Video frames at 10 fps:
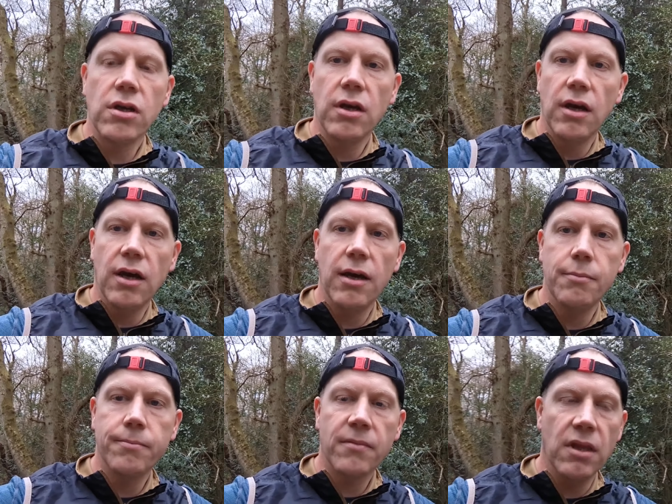
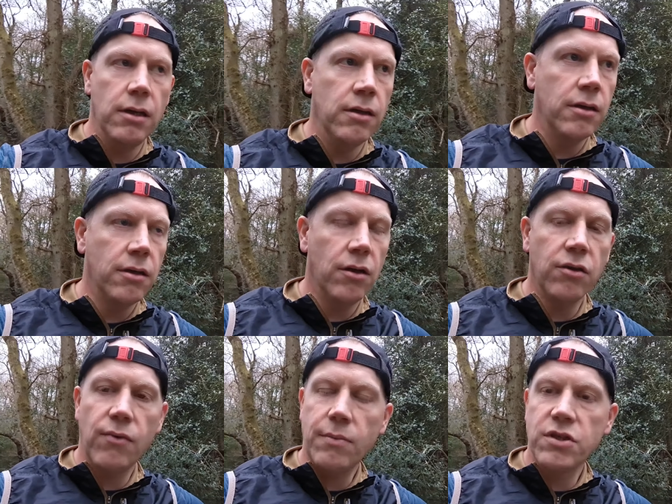Um, on the
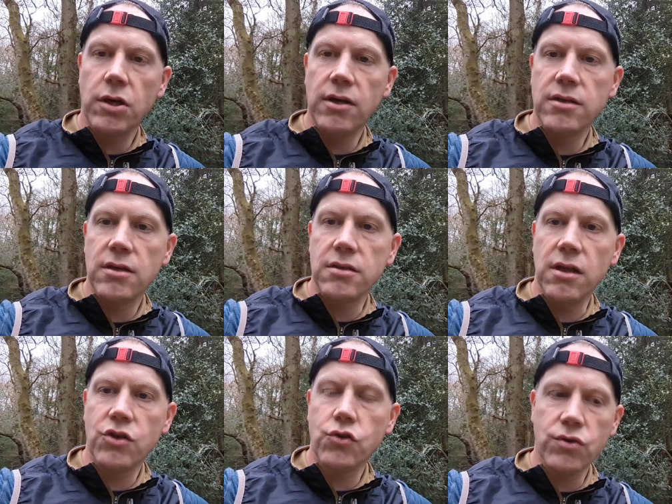website it says that they're
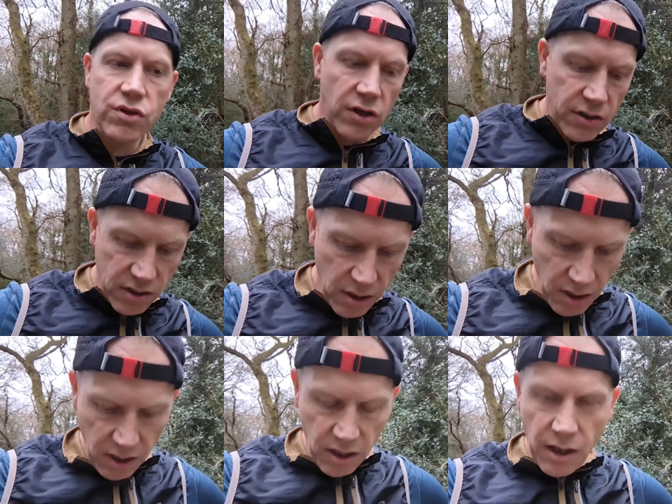true to size.
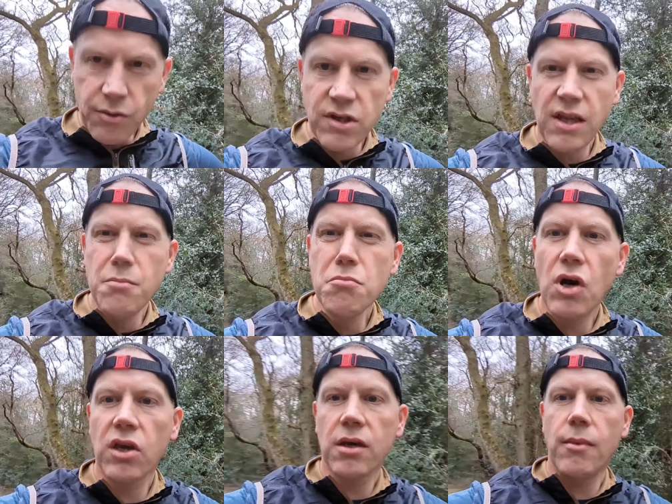I would say they
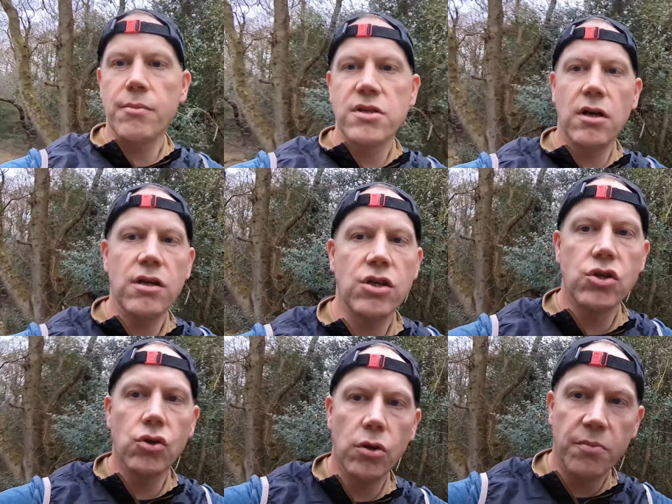might come up slightly
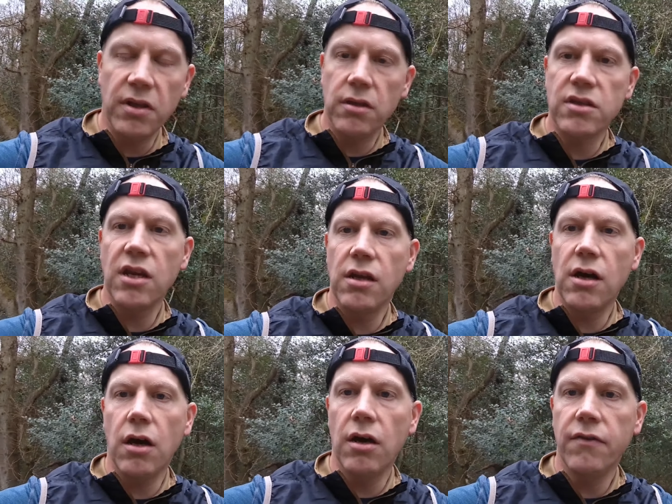short, but the ten and a
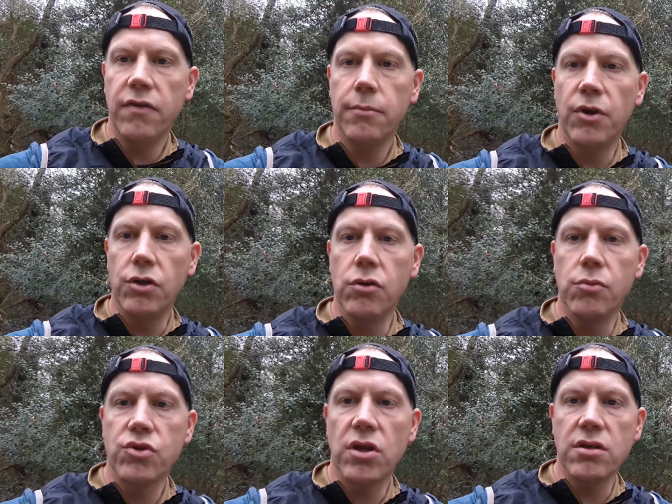half, my normal
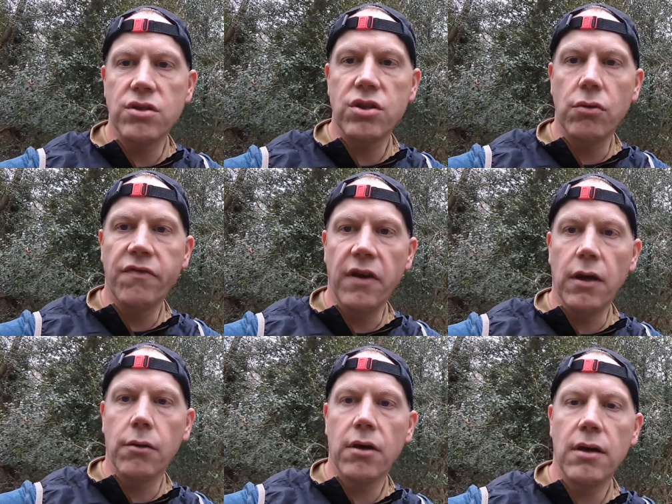size, is still fitting
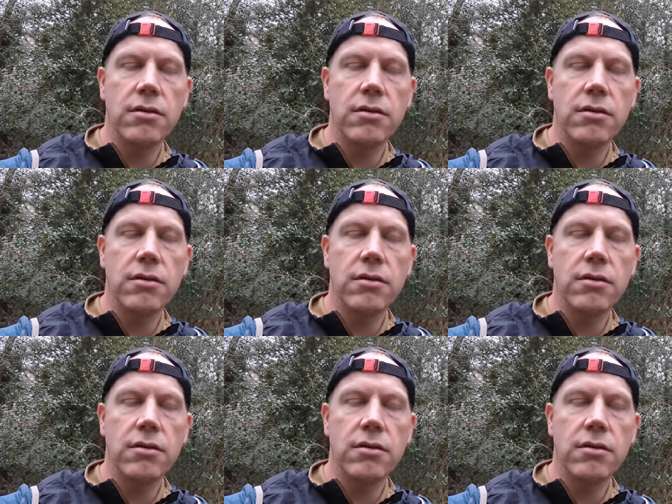okay.